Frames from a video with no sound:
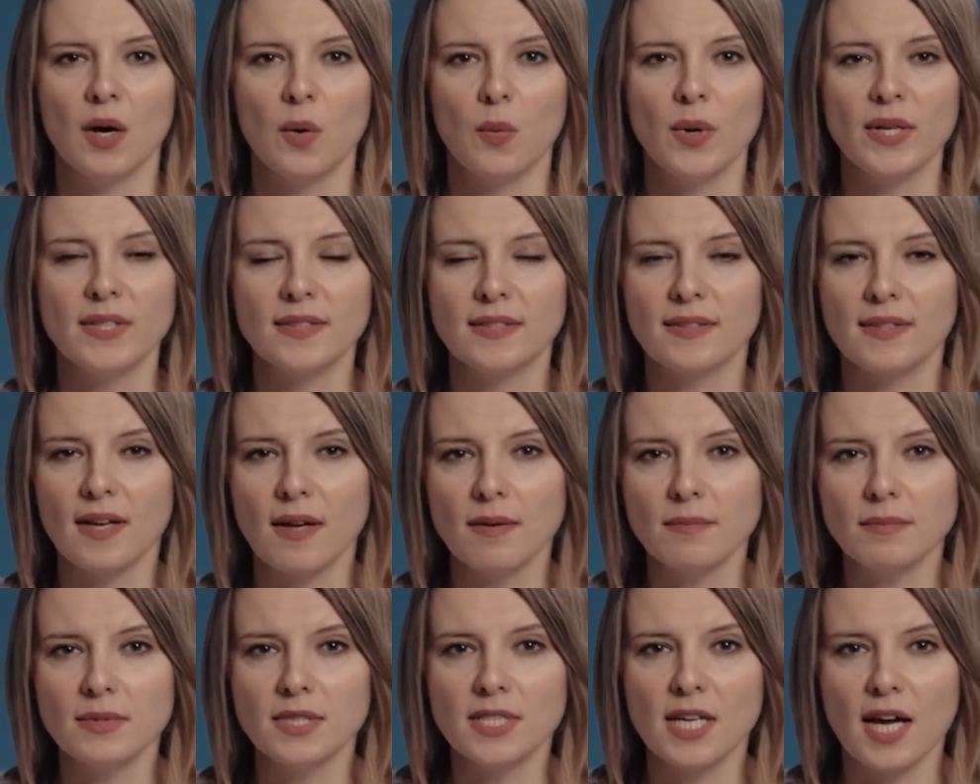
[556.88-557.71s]
we
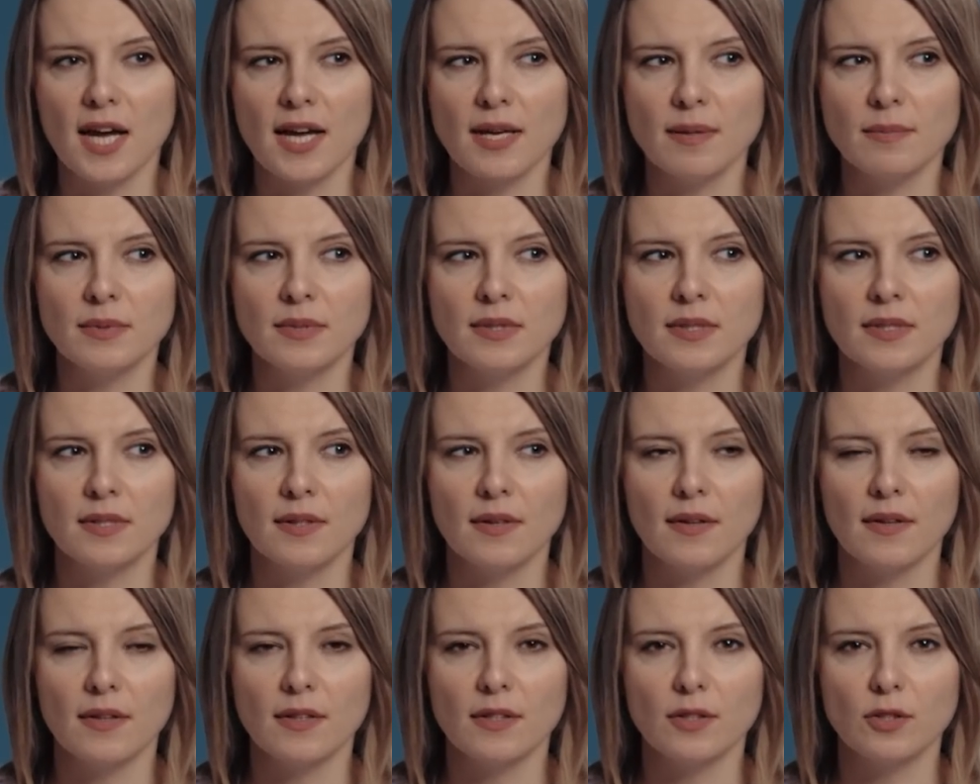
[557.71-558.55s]
sometimes
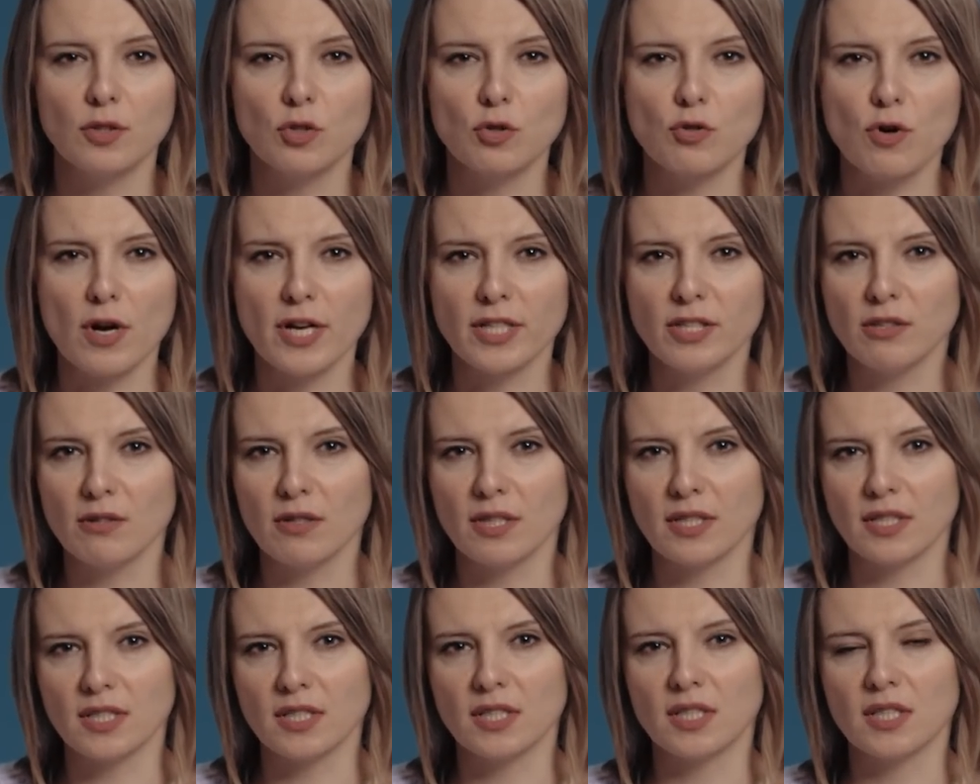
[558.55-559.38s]
try to
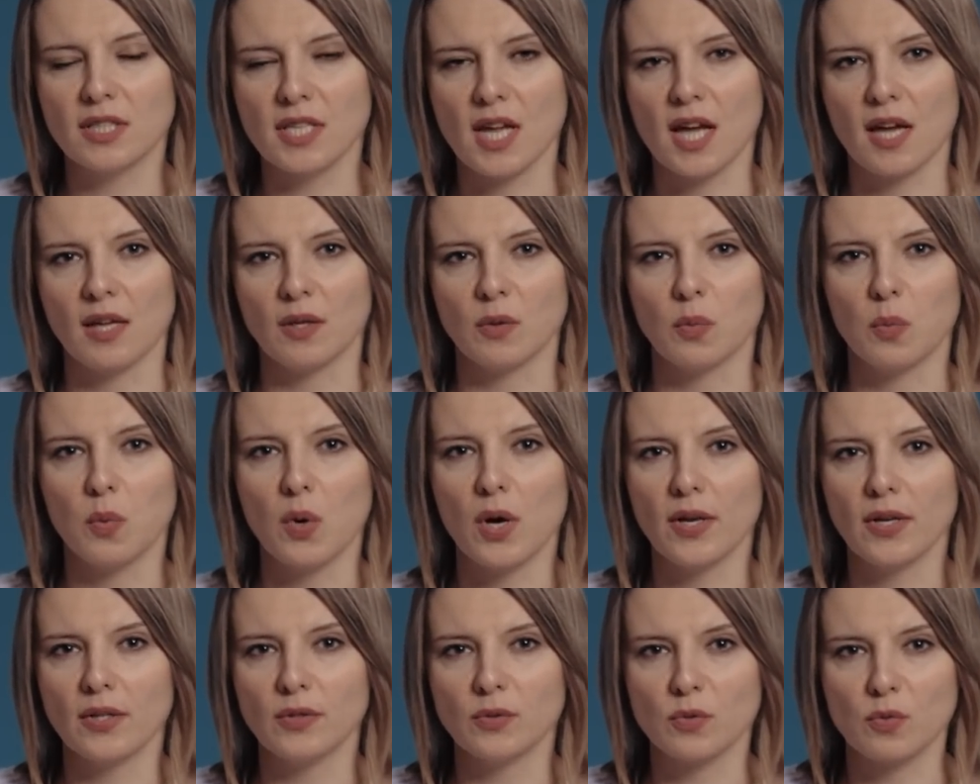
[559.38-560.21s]
understand
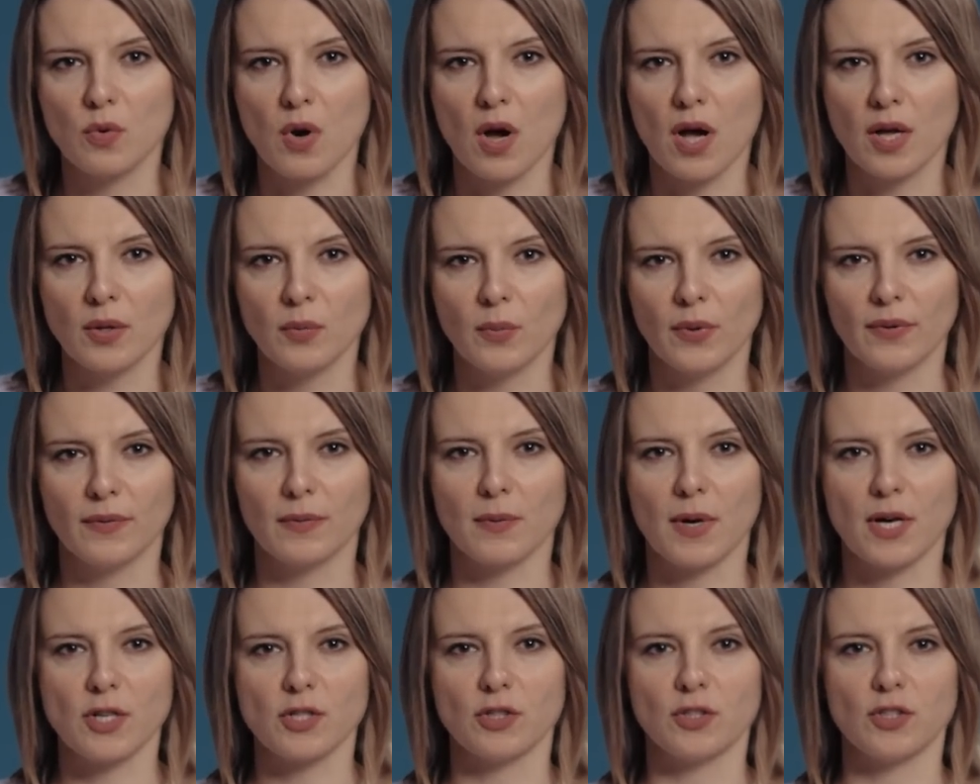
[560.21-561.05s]
what is wrong
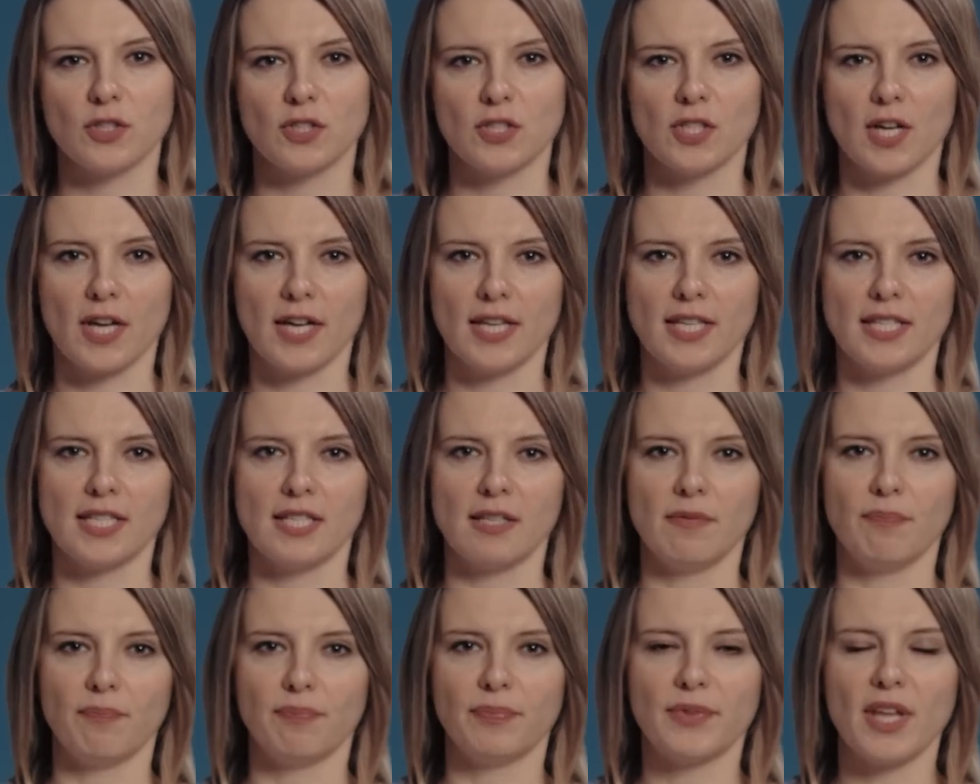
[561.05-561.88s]
with Russian
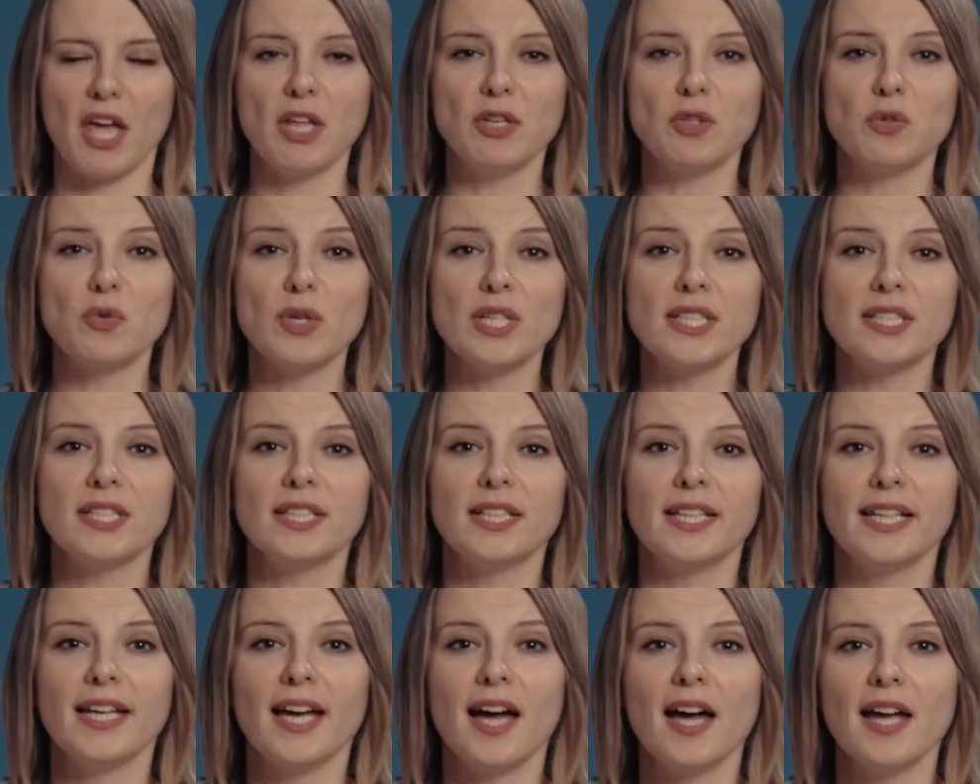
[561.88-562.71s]
society. And
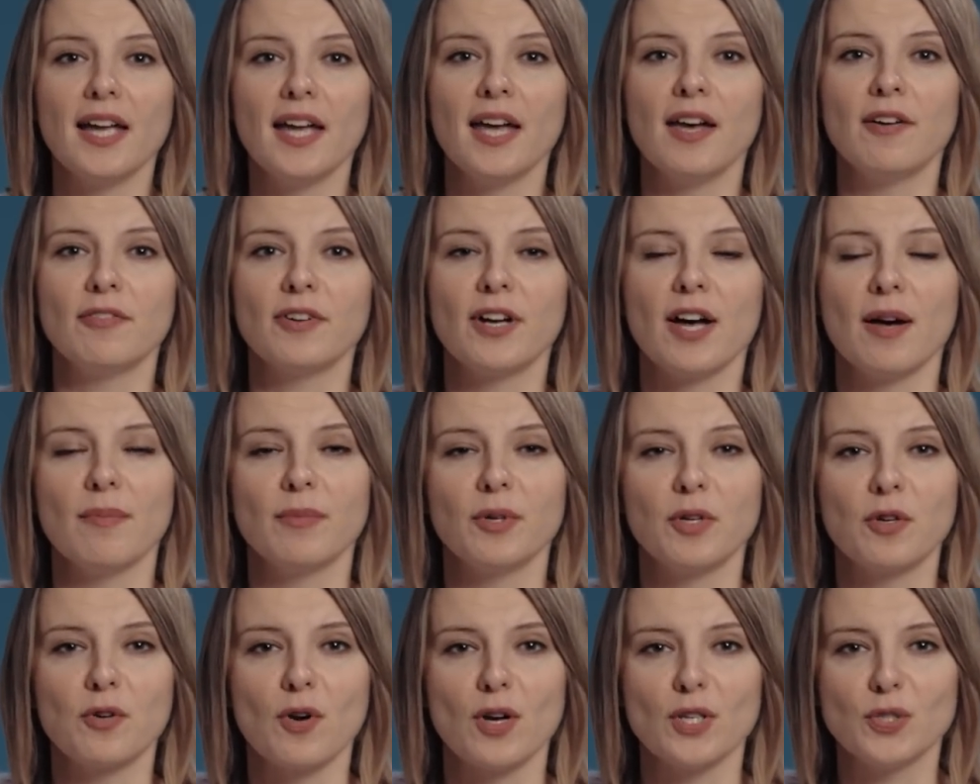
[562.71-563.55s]
recently I have
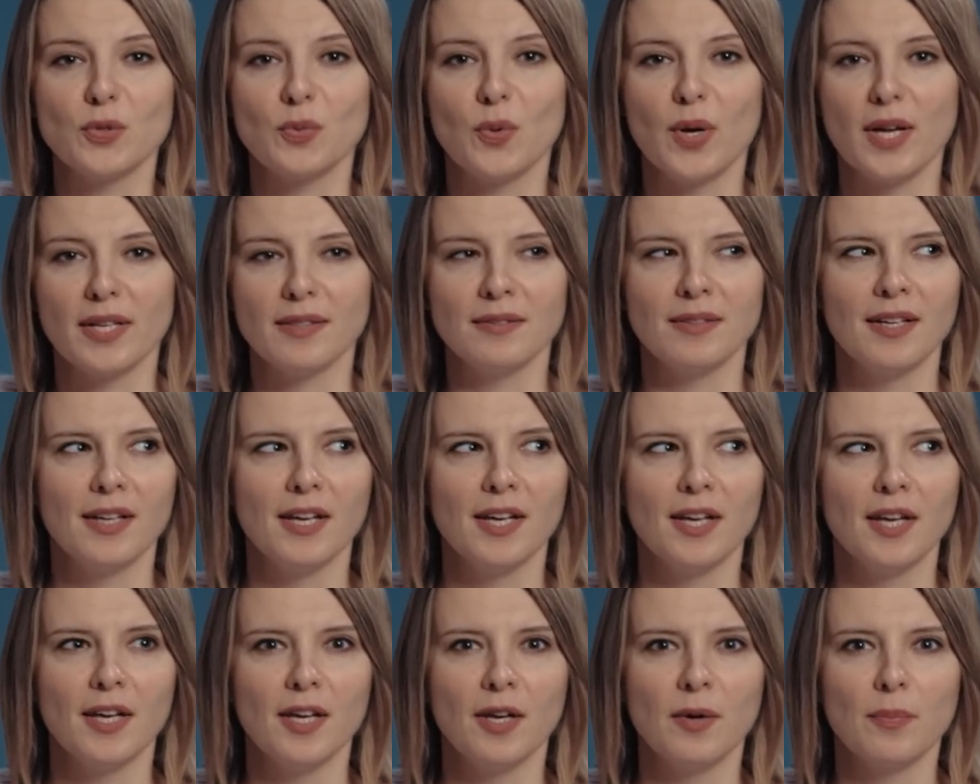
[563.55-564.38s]
come across one
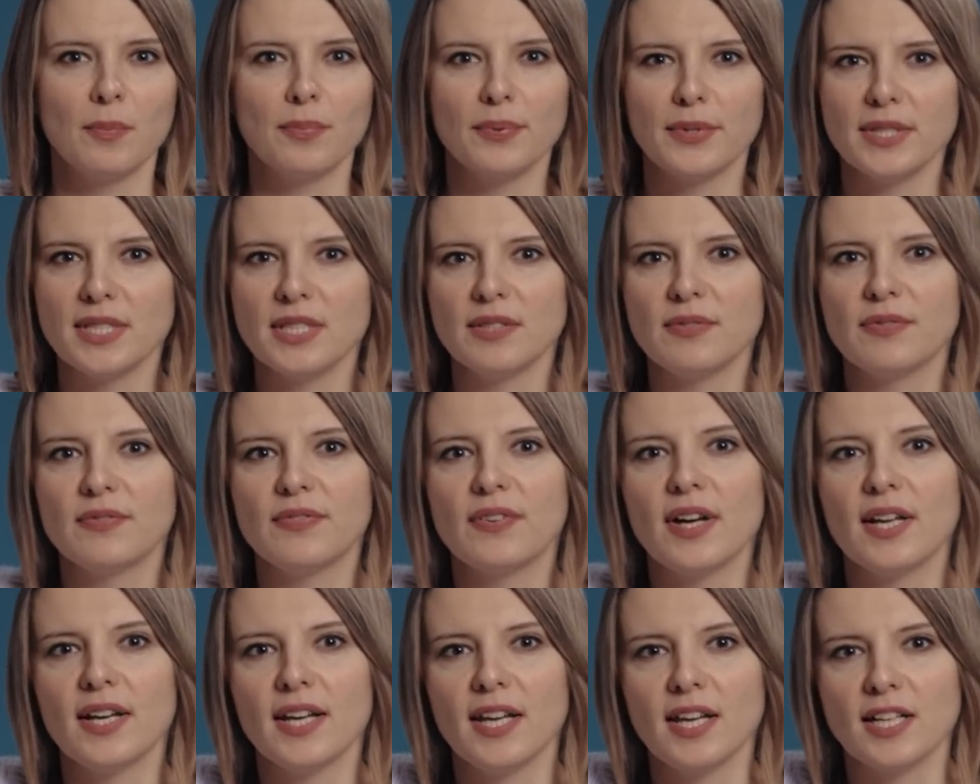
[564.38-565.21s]
pretty
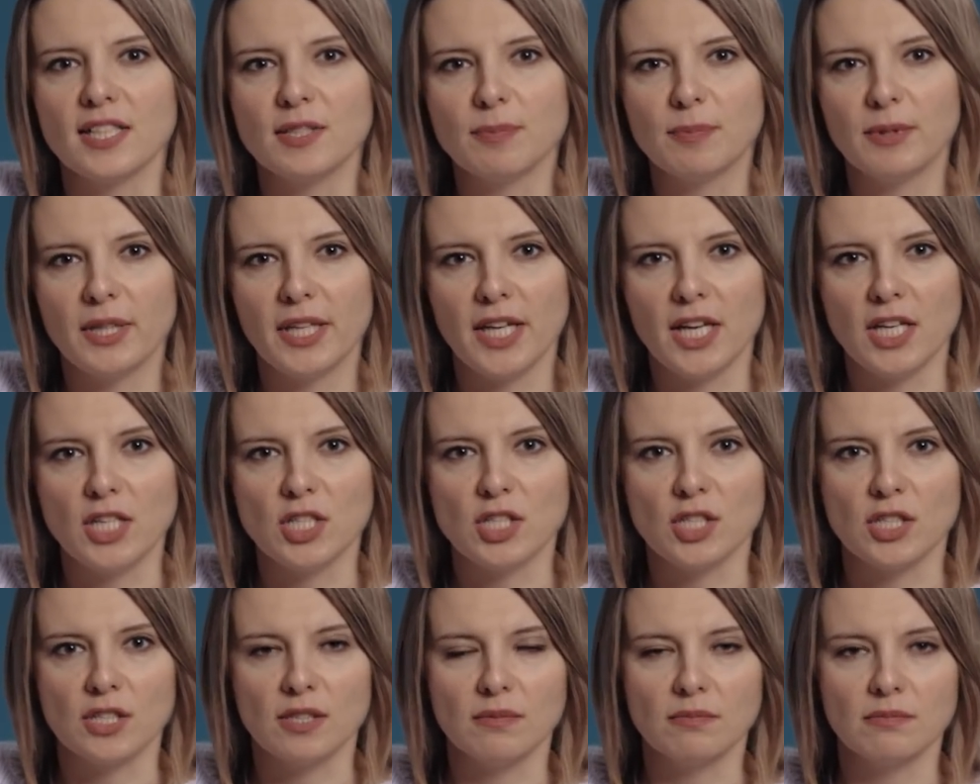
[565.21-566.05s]
funny
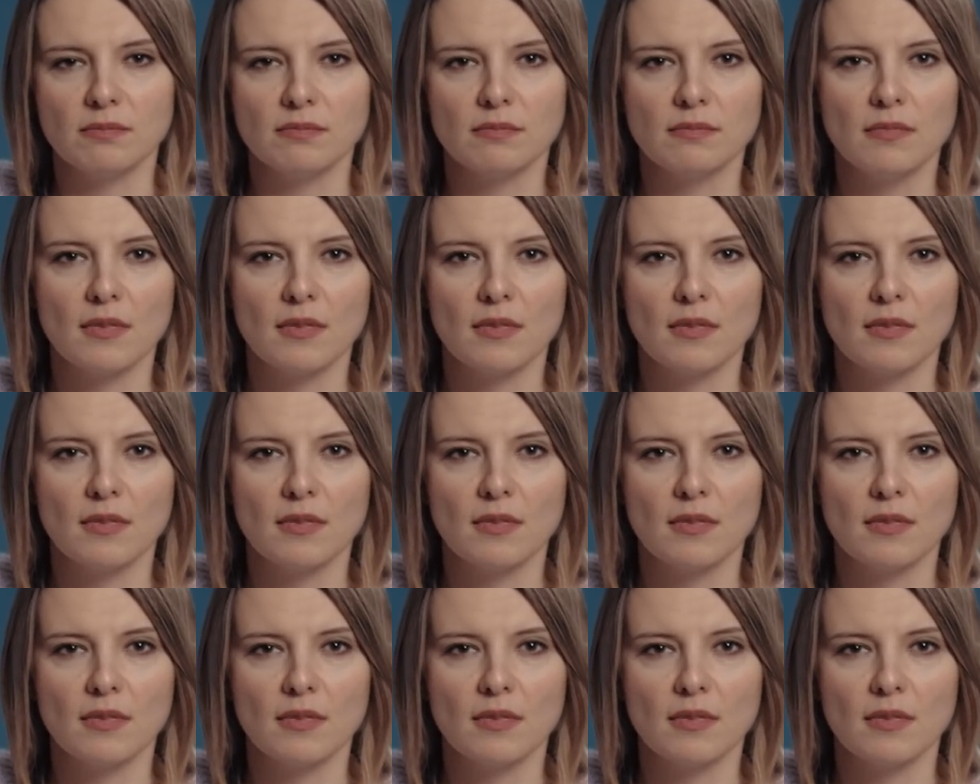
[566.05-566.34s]
explanation.